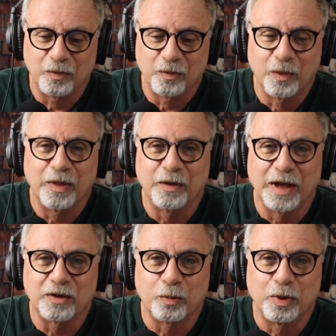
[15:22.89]
Whether
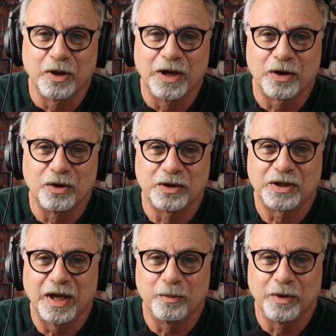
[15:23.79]
that's a political
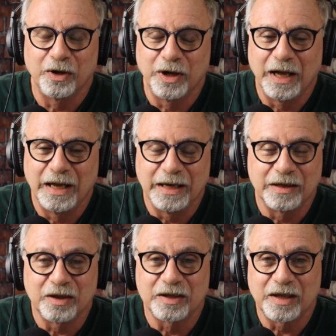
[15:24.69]
statement or not,
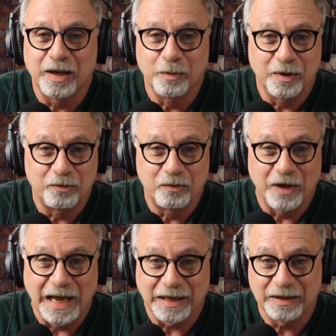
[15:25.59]
it's a statement of
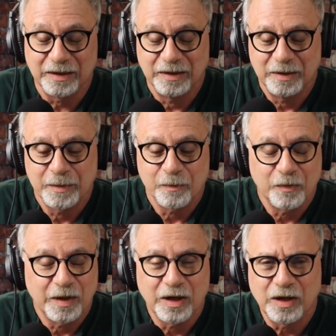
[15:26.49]
fact.
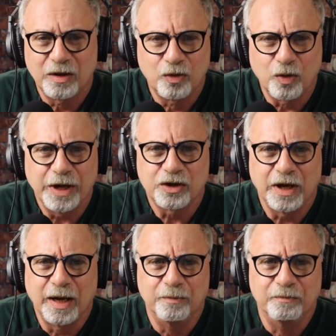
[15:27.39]
Great
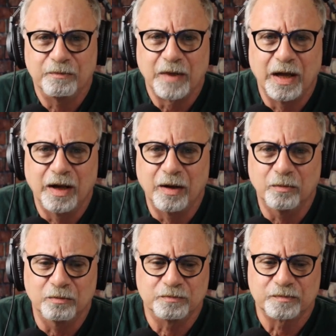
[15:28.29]
job.
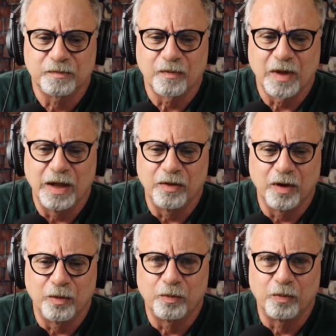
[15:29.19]
And
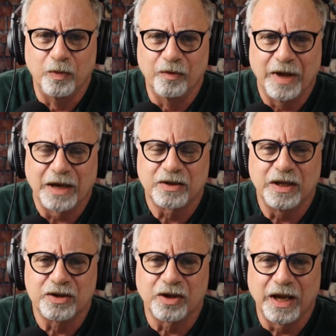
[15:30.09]
the
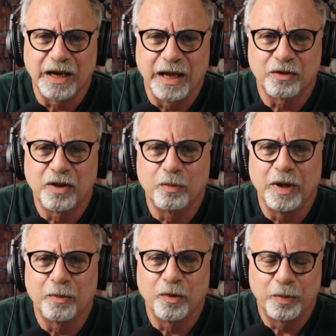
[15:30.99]
vaccines are getting out to the
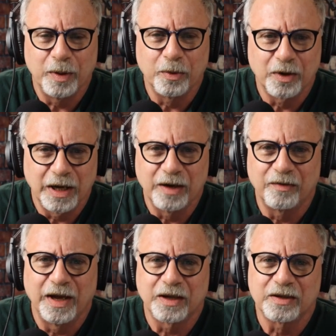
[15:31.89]
people. People are getting
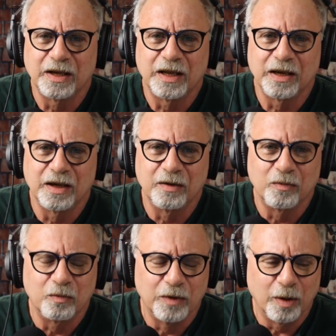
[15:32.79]
vaccinated
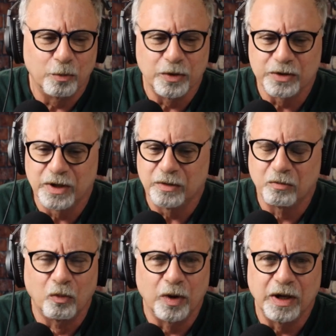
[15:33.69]
in numbers that
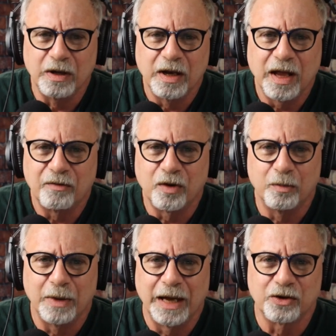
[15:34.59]
we
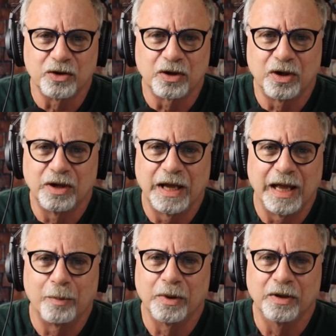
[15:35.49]
never imagined could
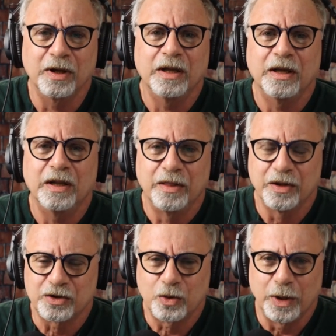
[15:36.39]
happen
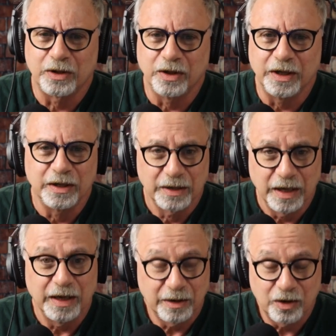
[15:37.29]
this quickly.
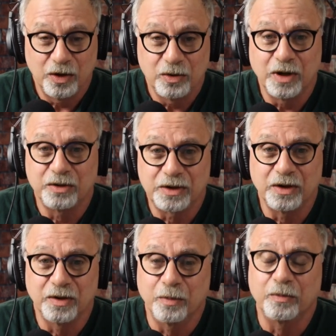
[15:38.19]
And kudos
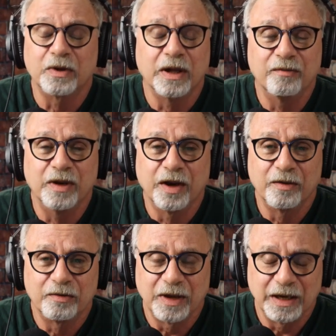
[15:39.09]
to them. They've
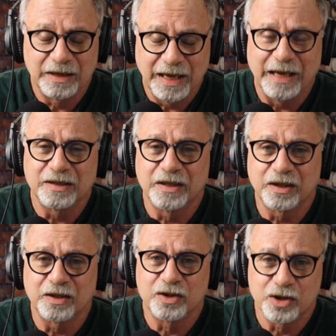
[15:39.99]
done a
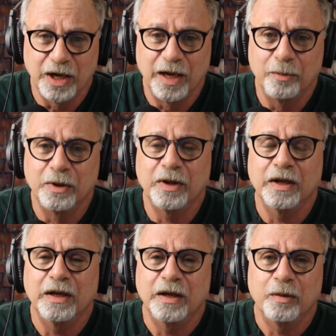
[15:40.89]
fantastic job.
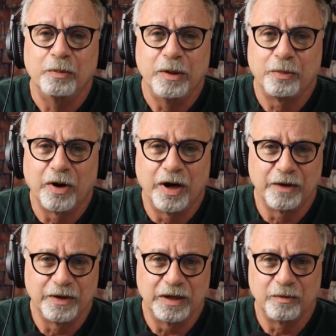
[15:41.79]
Be part
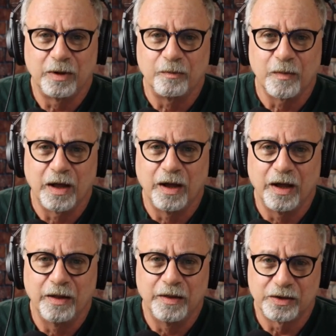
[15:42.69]
of it.
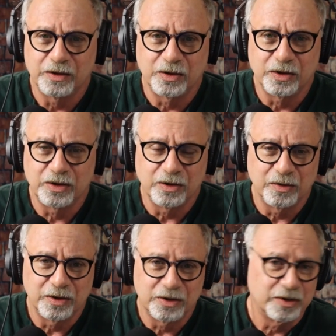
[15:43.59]
This
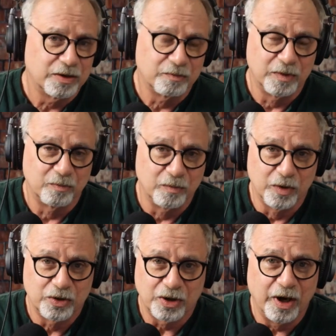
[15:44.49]
is
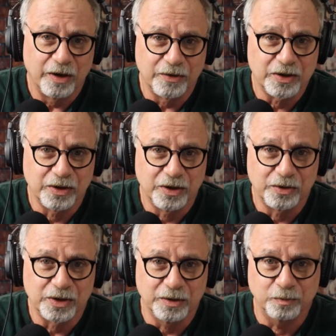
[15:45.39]
the start of a
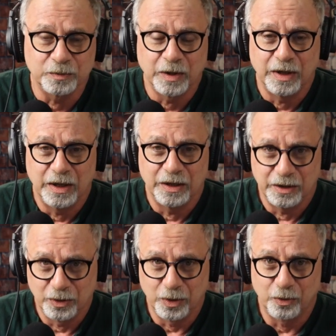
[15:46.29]
solution
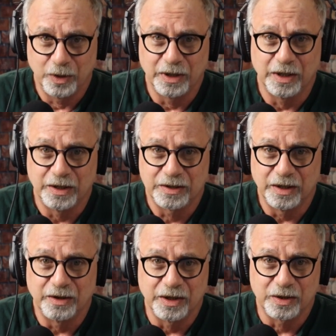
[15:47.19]
to a really
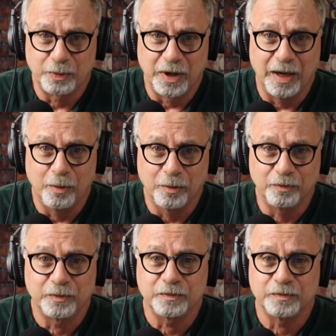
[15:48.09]
serious problem